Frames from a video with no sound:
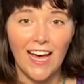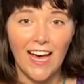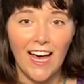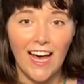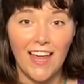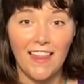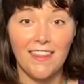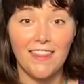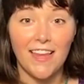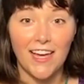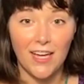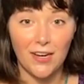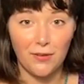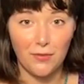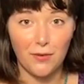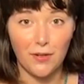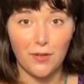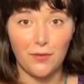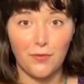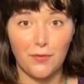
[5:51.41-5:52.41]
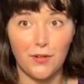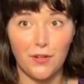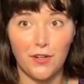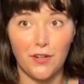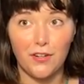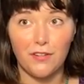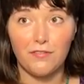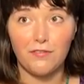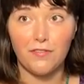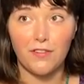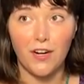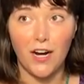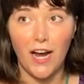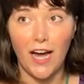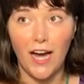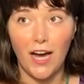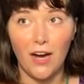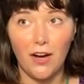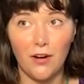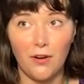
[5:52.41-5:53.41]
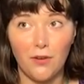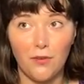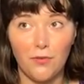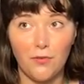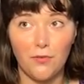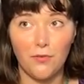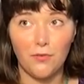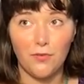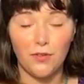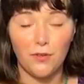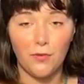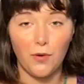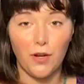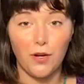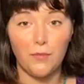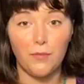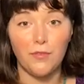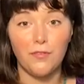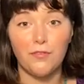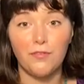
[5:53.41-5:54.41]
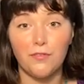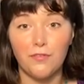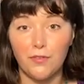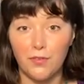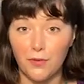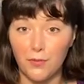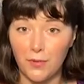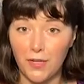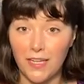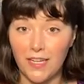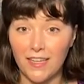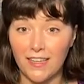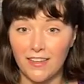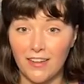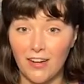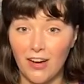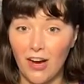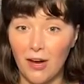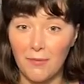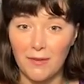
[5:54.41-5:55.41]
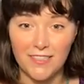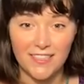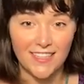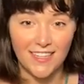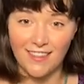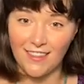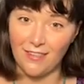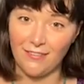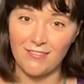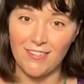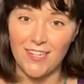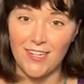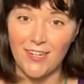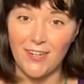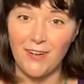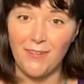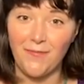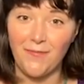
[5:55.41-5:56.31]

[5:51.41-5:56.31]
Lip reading: and then one word for how you want to move through the week in the comments, I'd love to hear.